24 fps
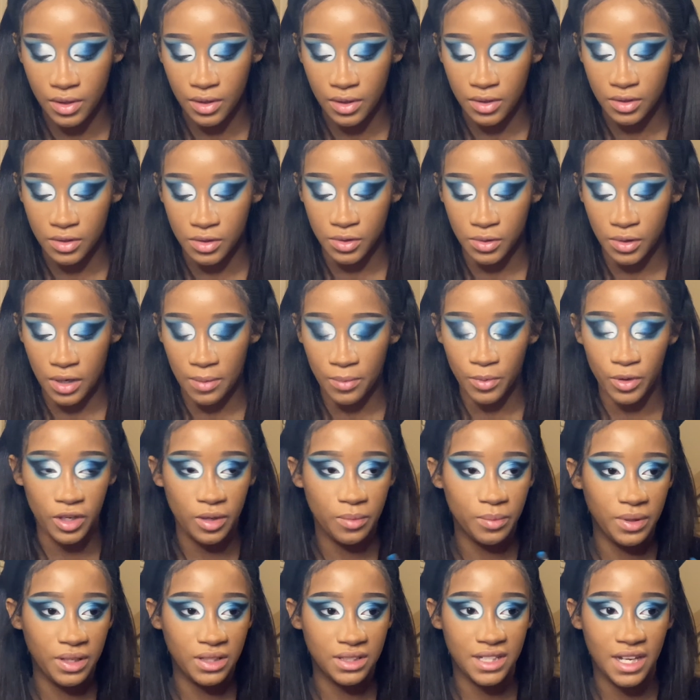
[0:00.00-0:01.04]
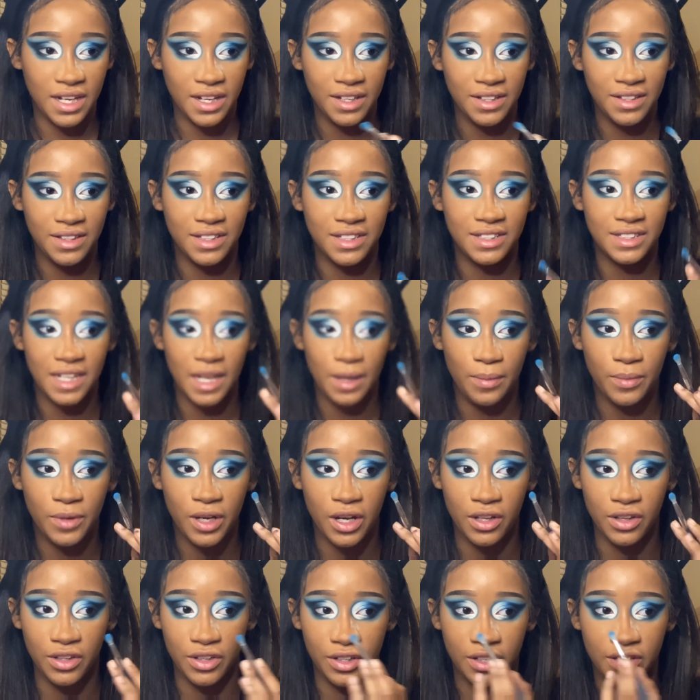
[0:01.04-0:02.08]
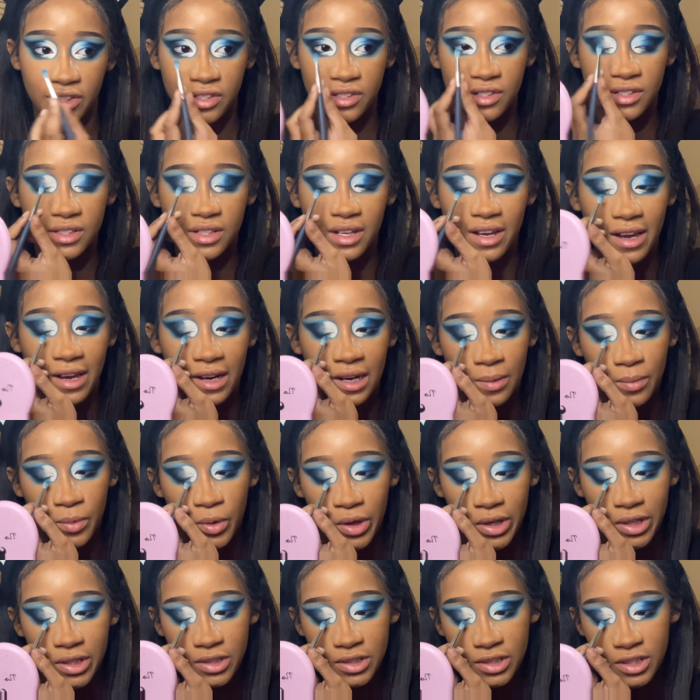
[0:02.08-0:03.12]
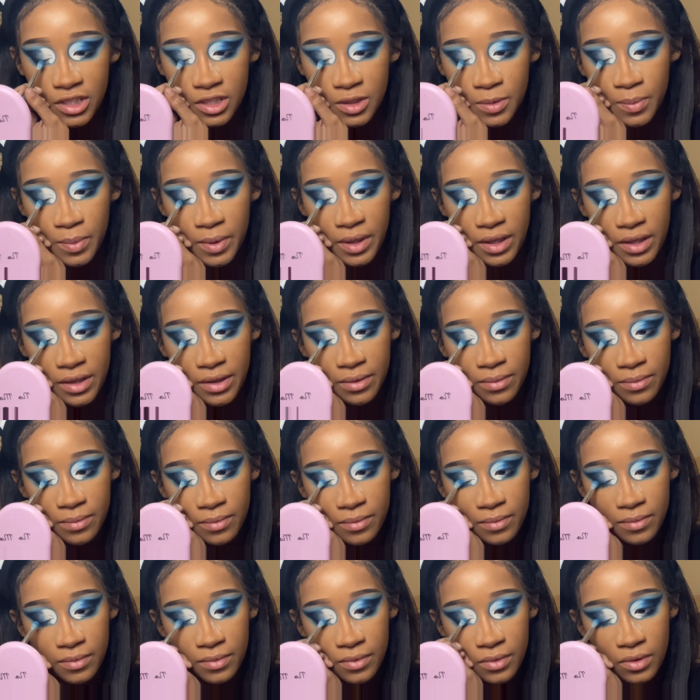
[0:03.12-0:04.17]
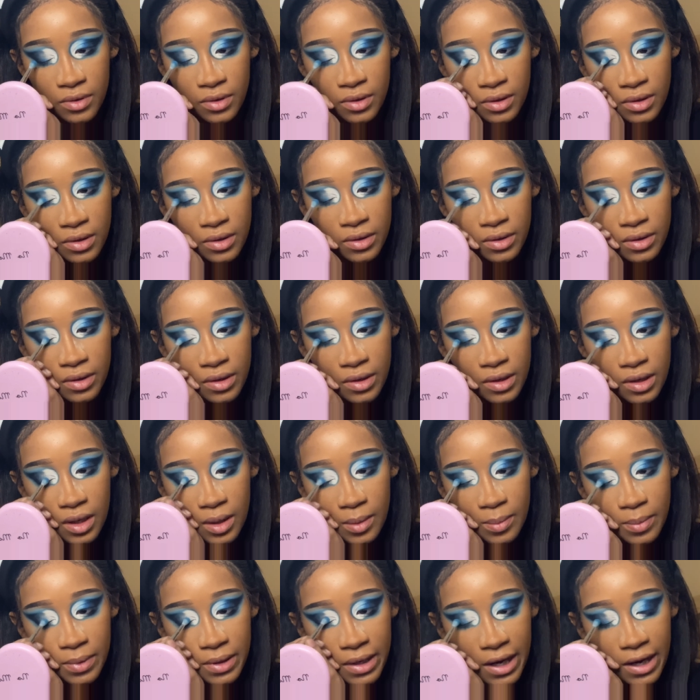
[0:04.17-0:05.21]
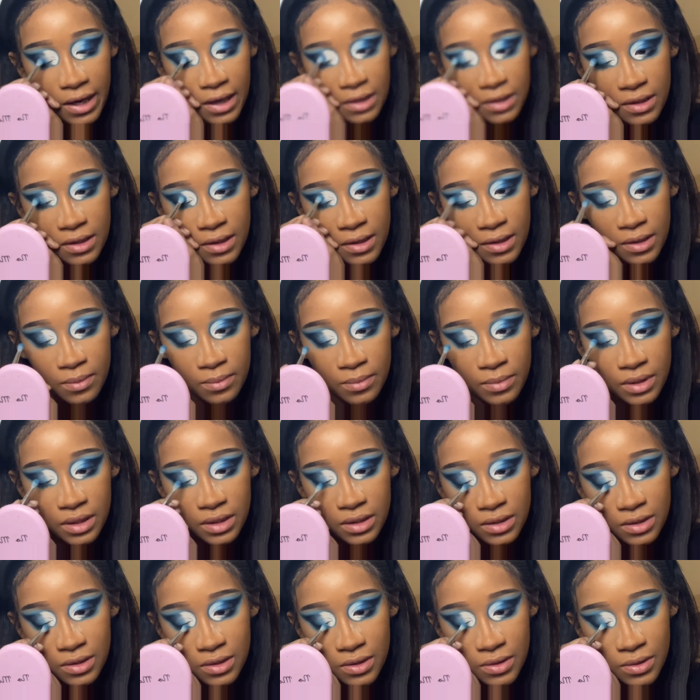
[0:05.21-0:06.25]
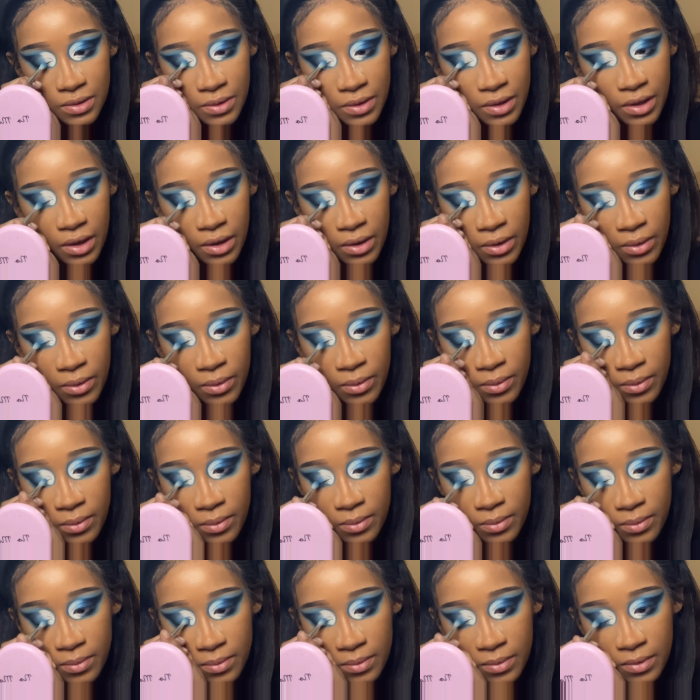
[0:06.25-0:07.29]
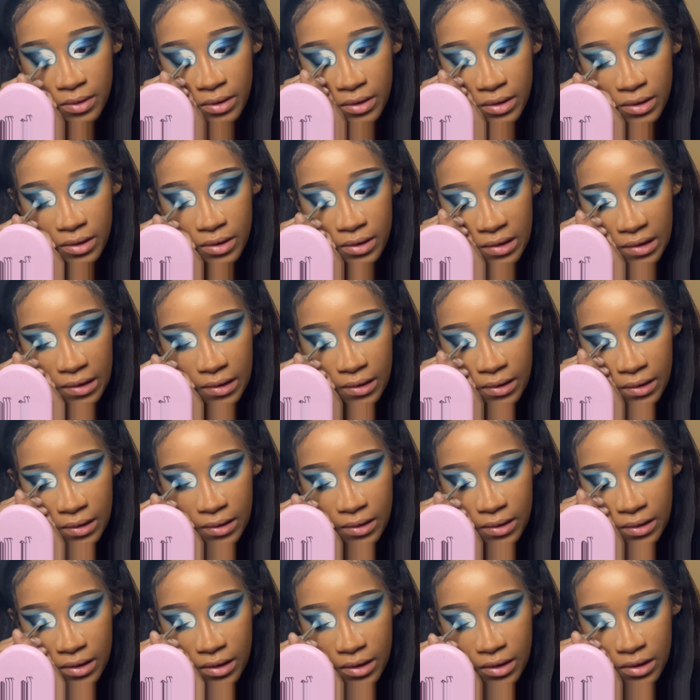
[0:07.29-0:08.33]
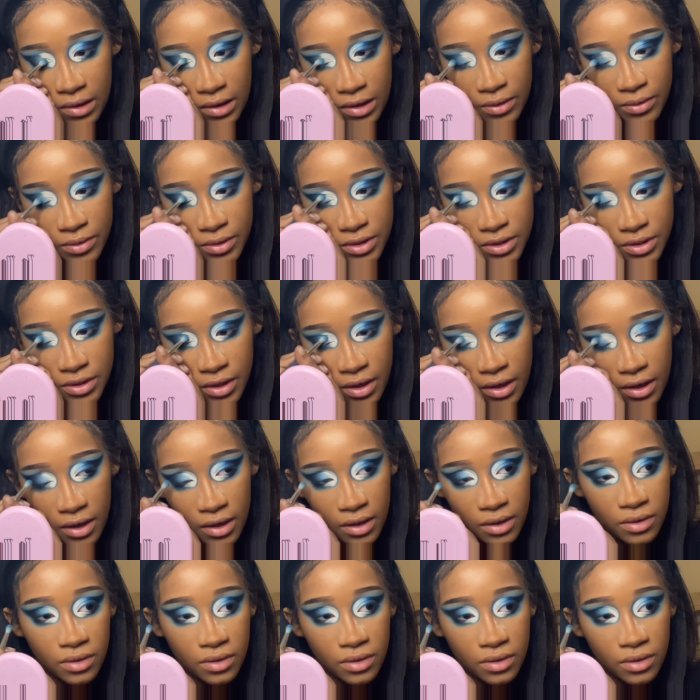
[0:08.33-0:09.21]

So I'm going to be taking the same colors and I'm going to just be applying them to go closer